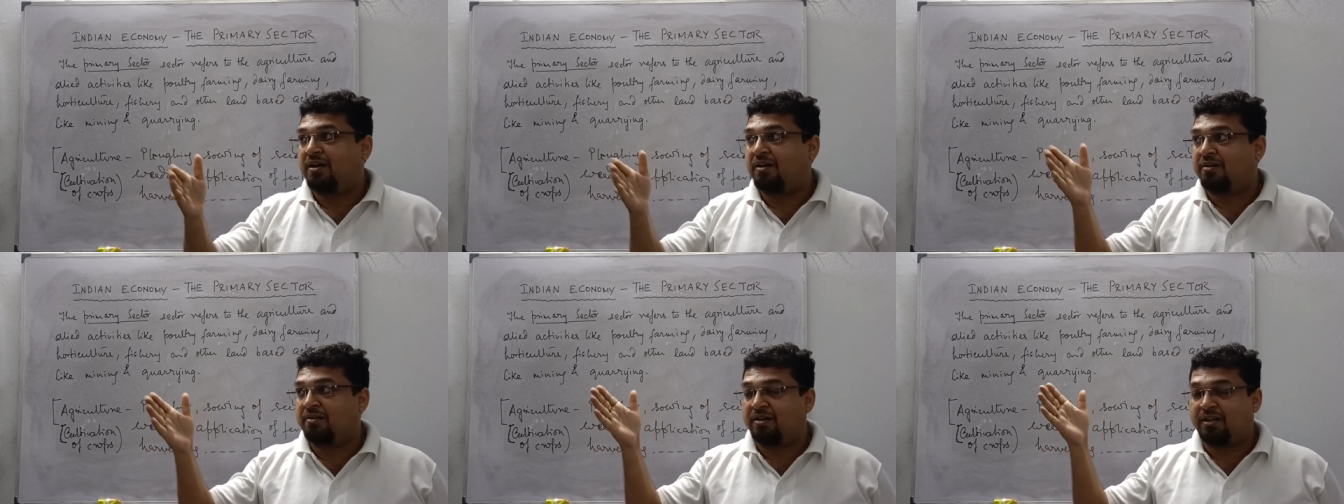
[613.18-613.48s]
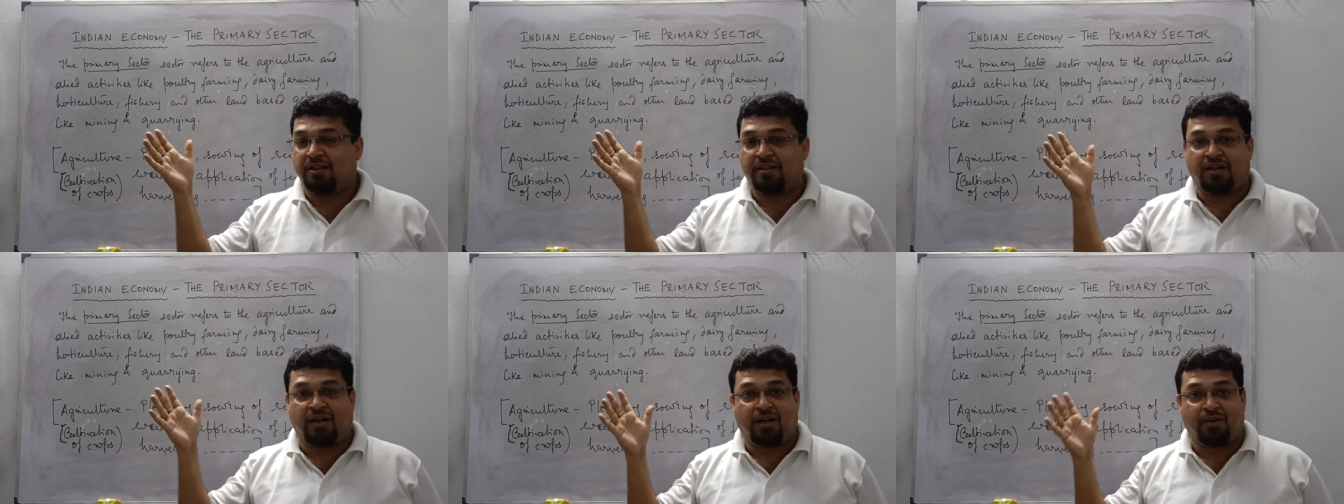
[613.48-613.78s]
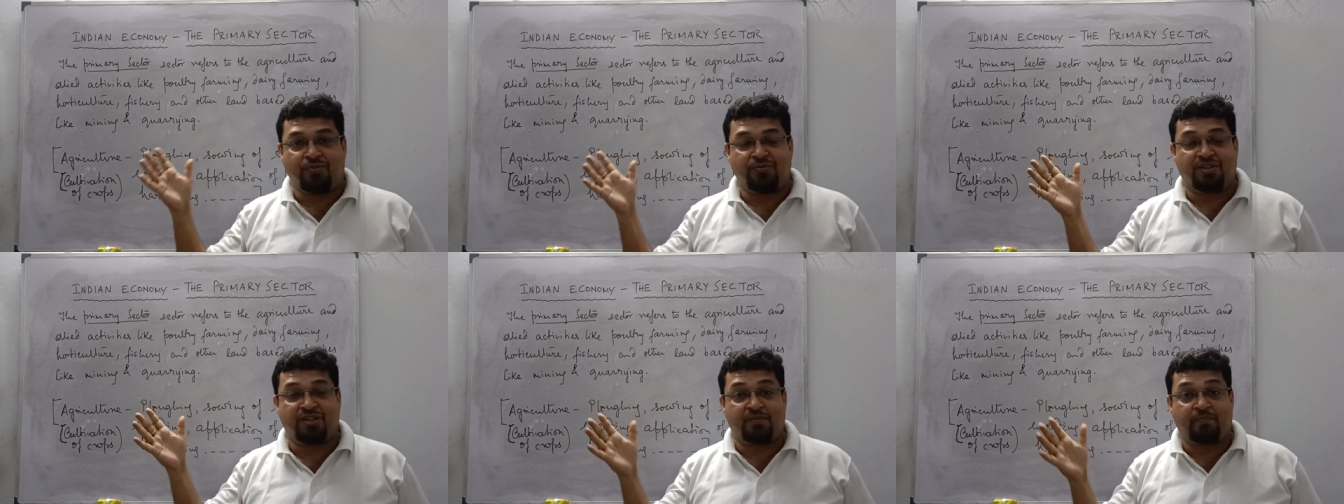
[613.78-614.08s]
in the
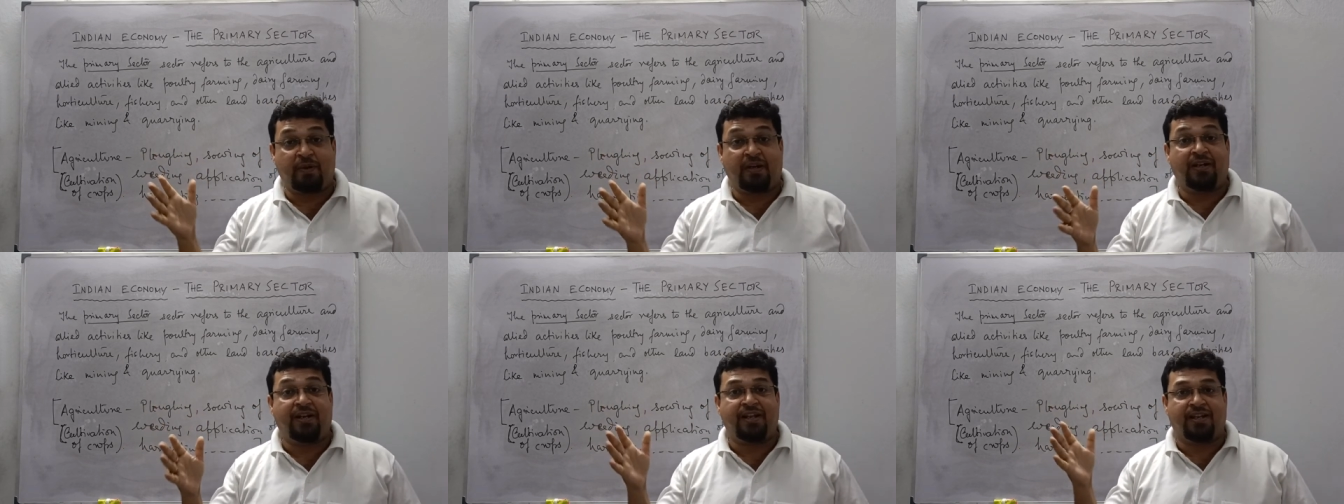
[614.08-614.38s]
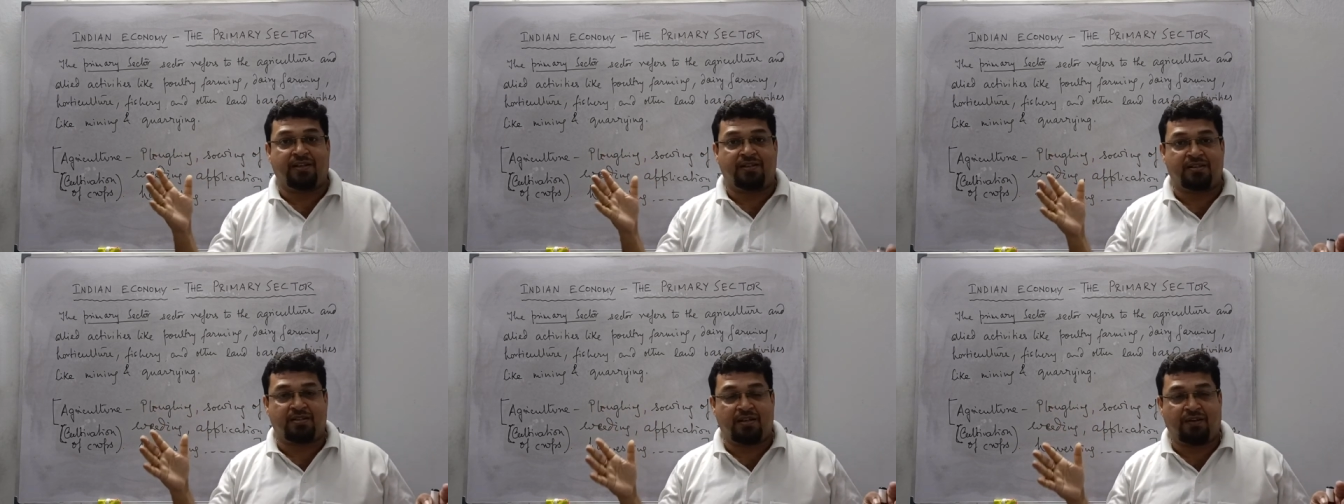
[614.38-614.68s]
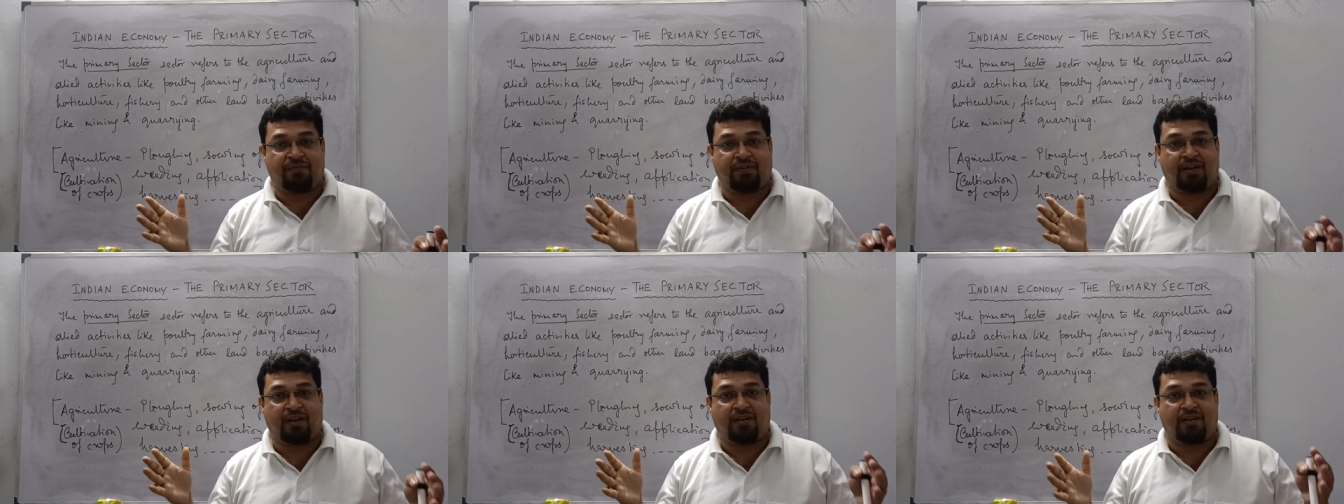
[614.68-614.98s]
houses, buildings,
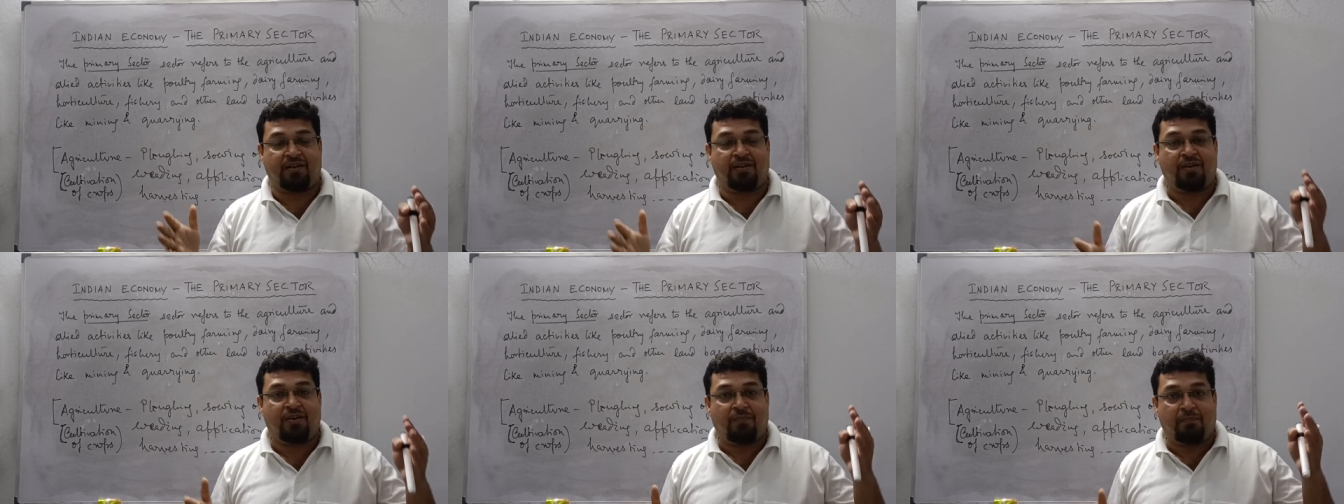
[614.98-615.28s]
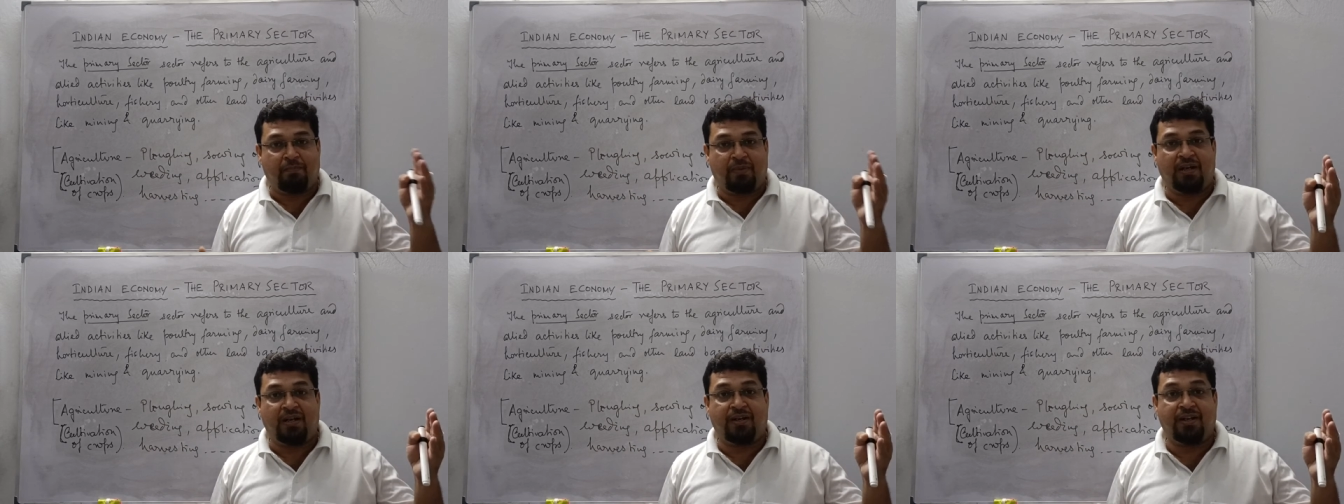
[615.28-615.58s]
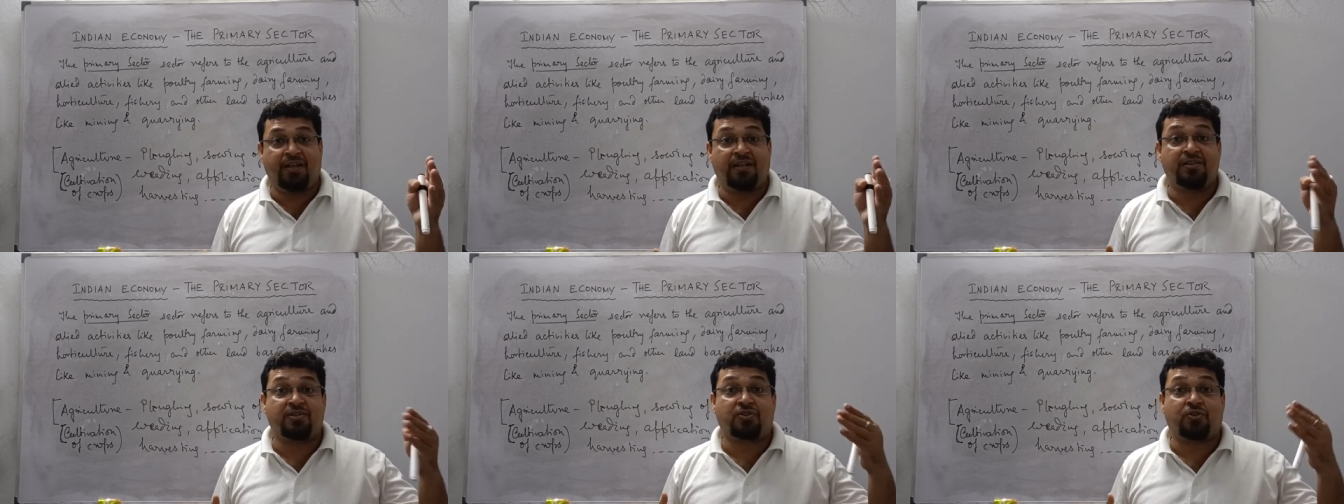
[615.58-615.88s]
different
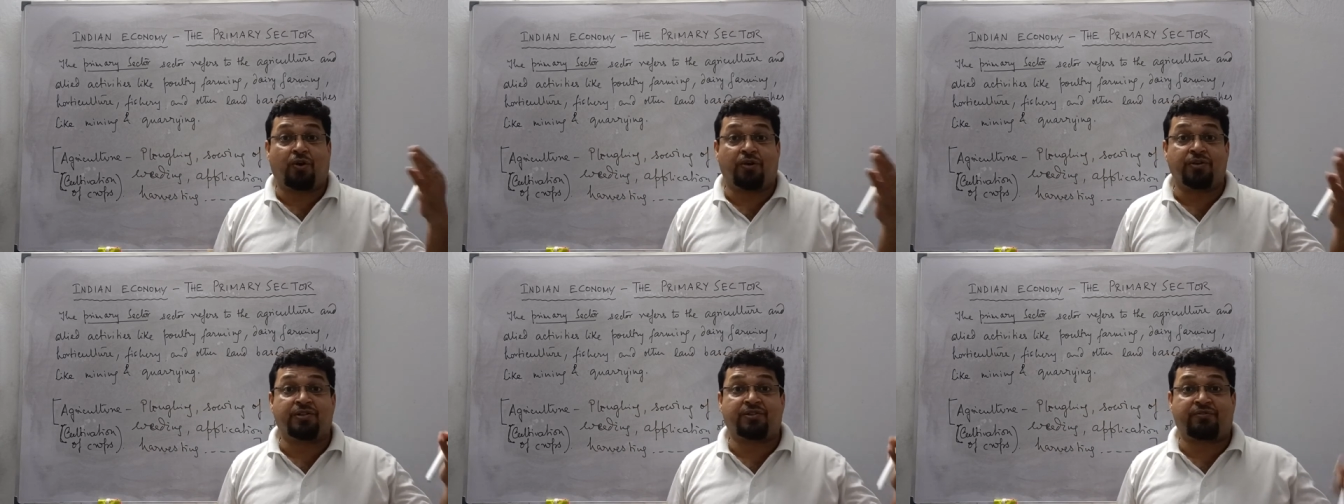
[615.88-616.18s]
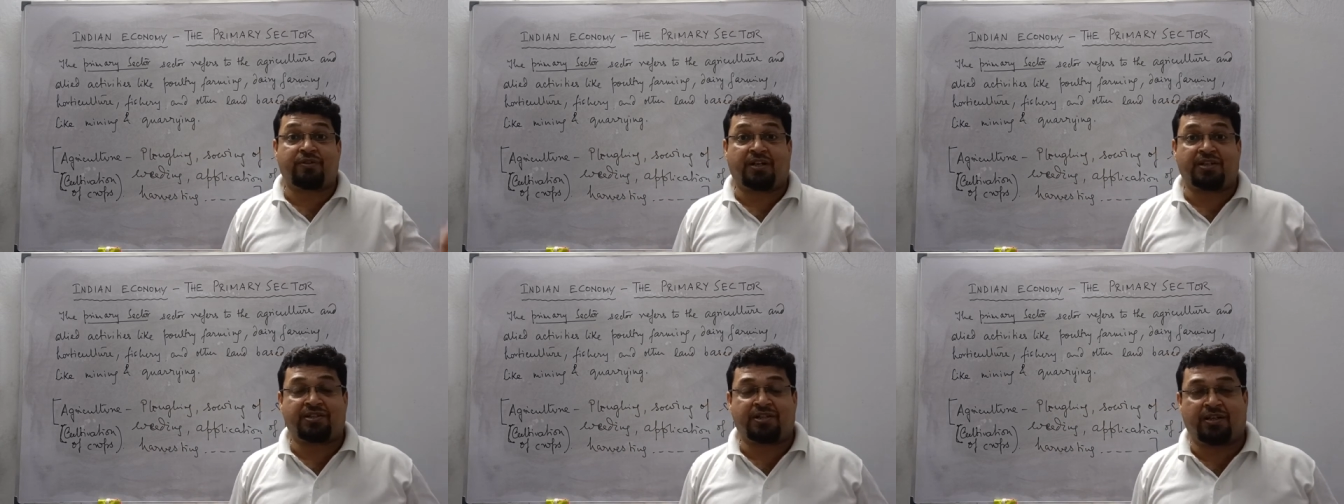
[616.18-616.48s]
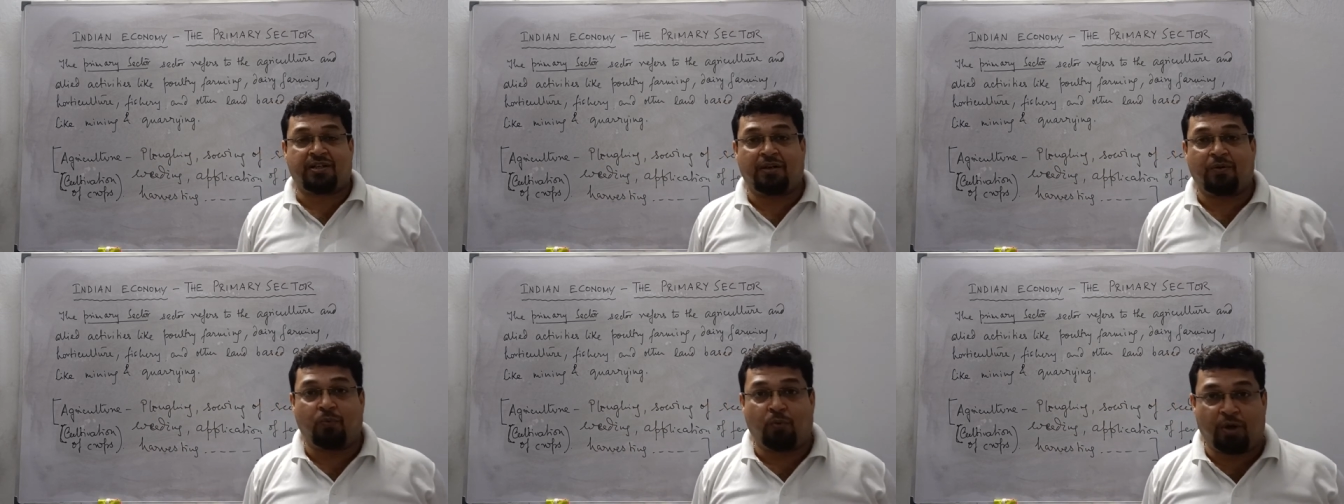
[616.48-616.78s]
buildings,
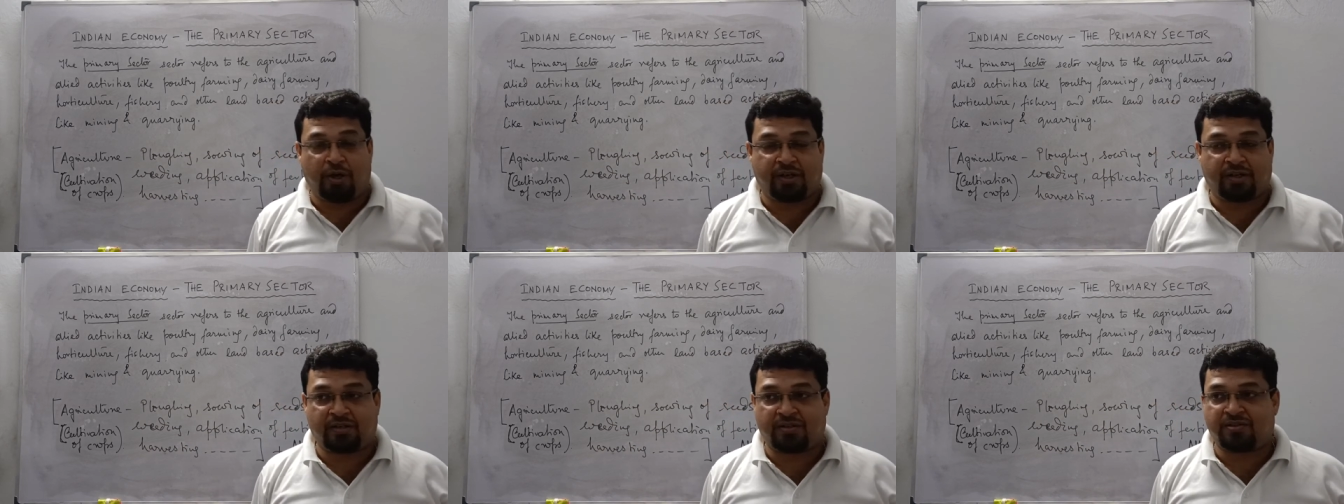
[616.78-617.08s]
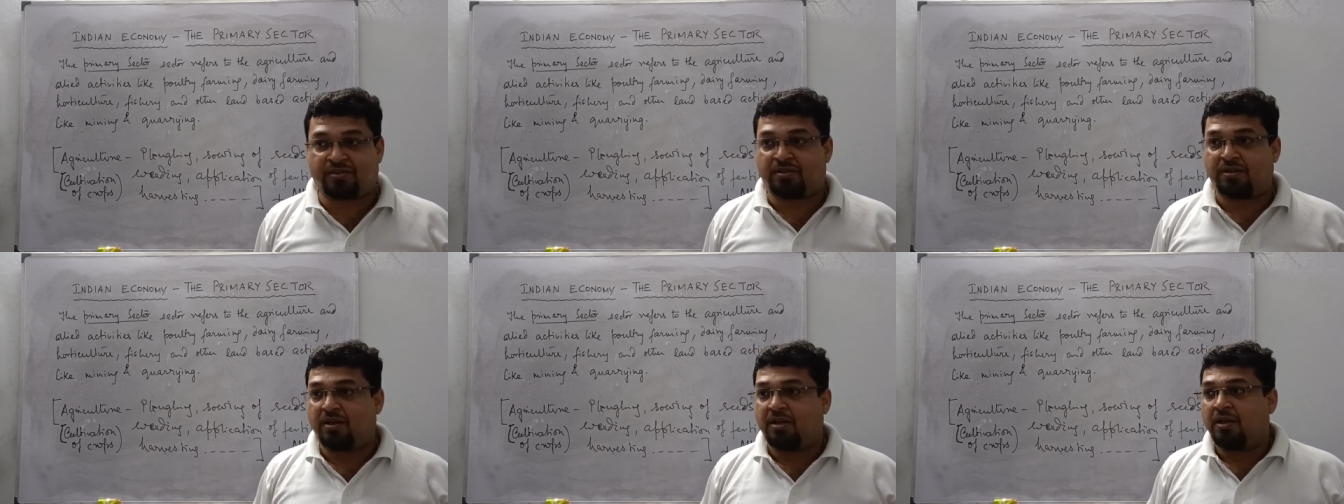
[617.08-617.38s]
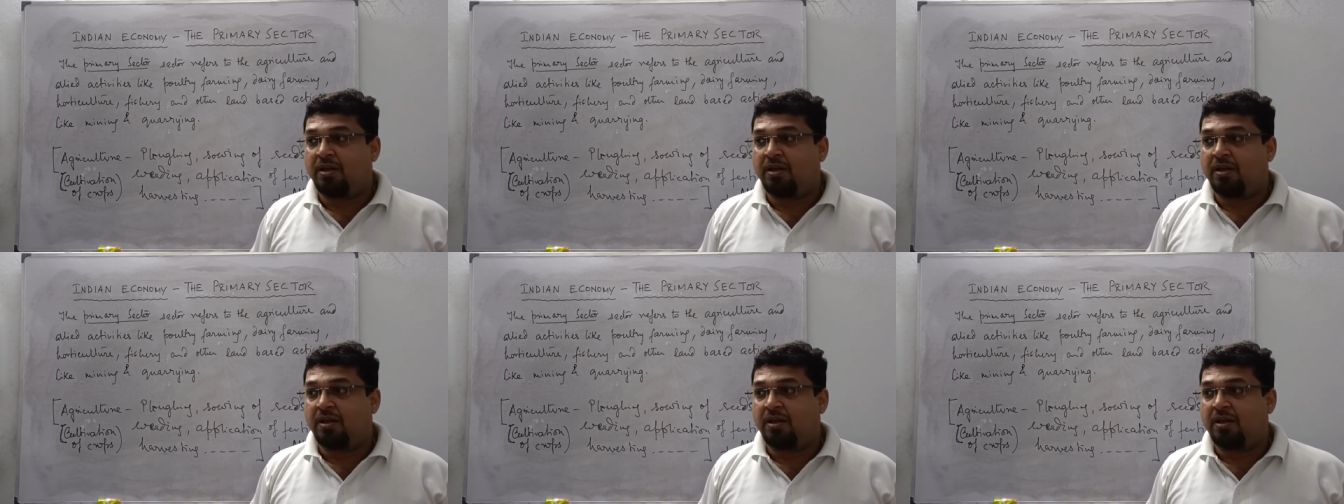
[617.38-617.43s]
constructional works,